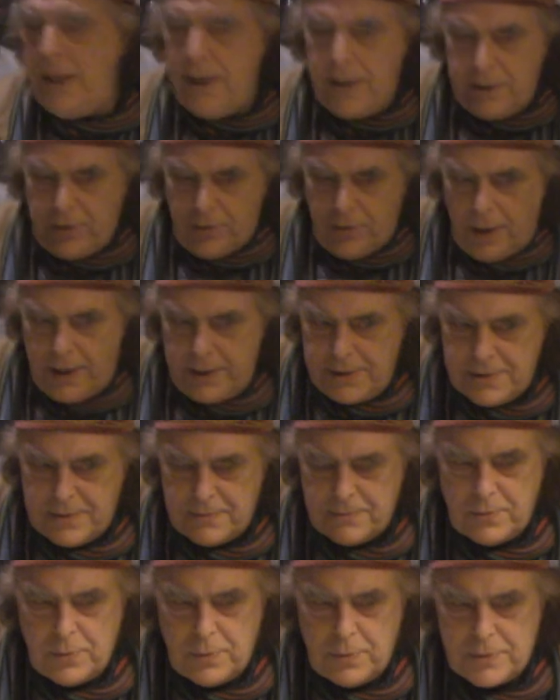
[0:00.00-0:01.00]
And Christ,
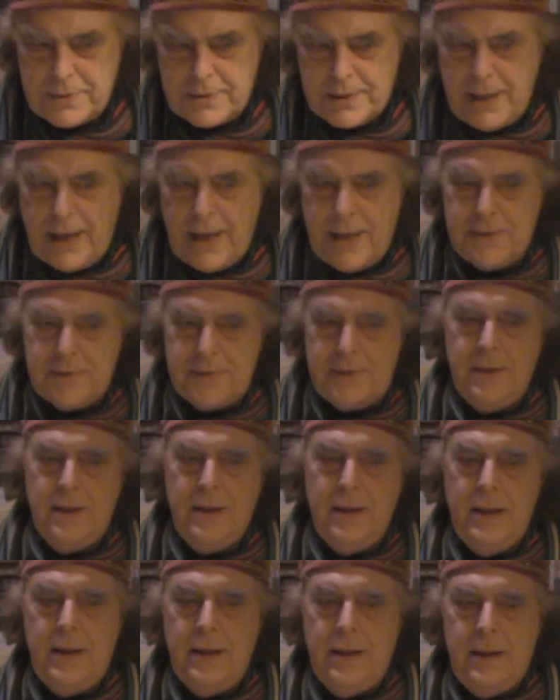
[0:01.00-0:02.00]
of course, there's
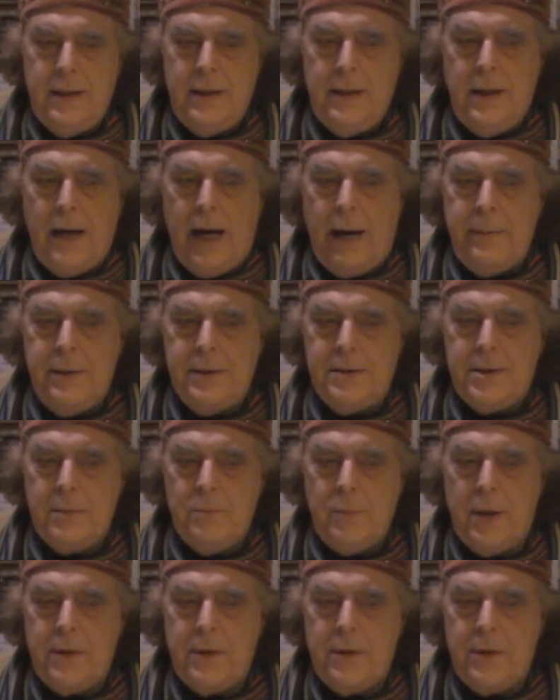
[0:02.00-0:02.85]
some